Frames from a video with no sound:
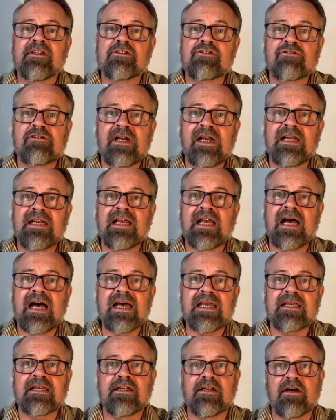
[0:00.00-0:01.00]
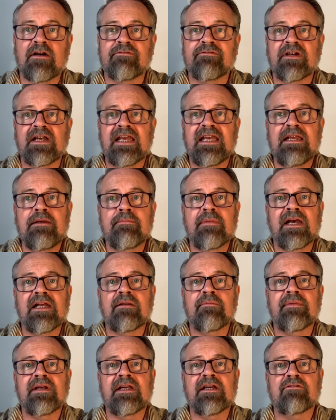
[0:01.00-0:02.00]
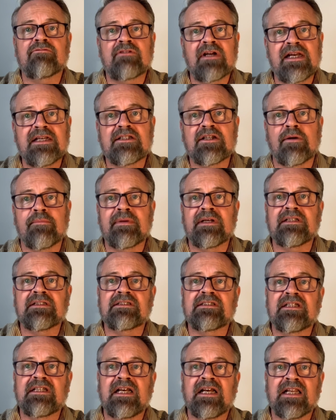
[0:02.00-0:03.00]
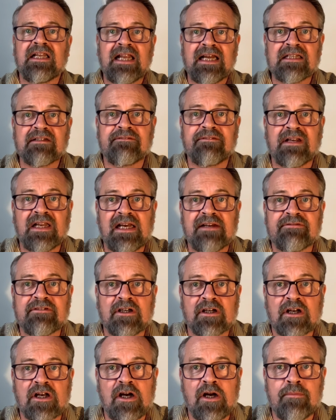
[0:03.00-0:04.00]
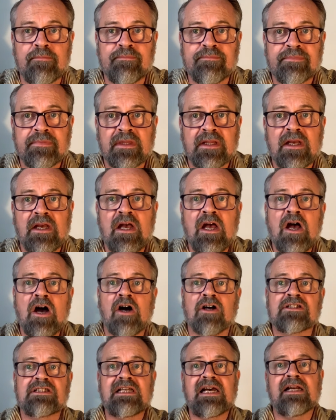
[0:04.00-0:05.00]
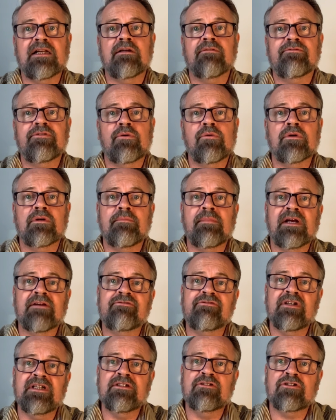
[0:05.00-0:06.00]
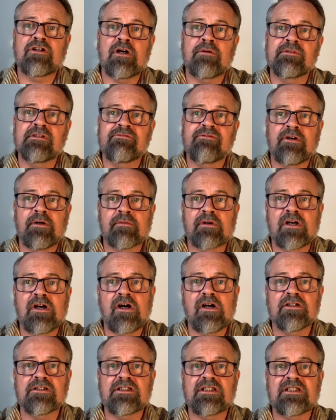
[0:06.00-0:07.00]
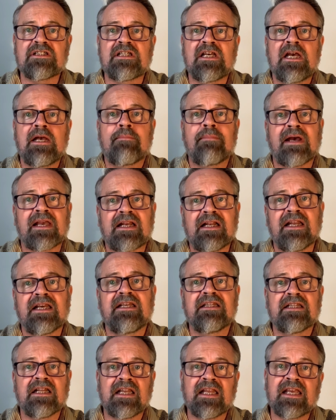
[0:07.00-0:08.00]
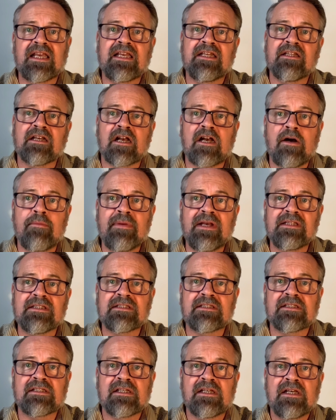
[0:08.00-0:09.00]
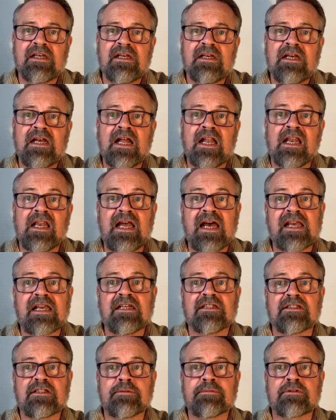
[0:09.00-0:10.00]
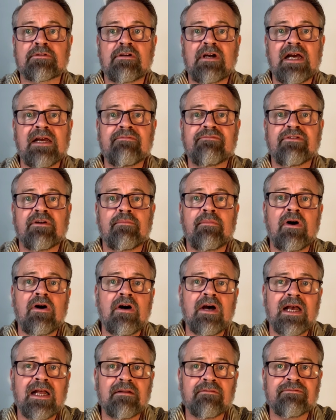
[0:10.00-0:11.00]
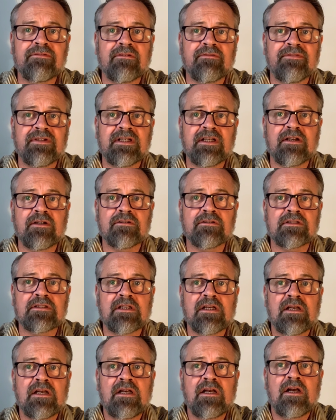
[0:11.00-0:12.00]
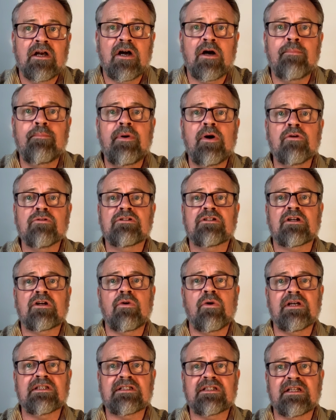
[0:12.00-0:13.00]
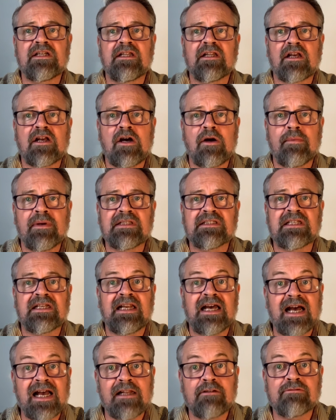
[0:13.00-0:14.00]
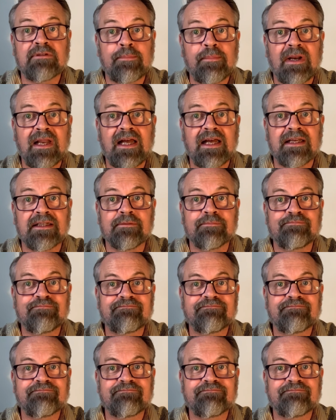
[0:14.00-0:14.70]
the training I can offer, email me at ray.middleton@ladderforlife.com or sign up for one of my free trauma-informed courses by clicking the link in the comments. Like and subscribe for more helpful videos, or post a question in the comments and I'll reply.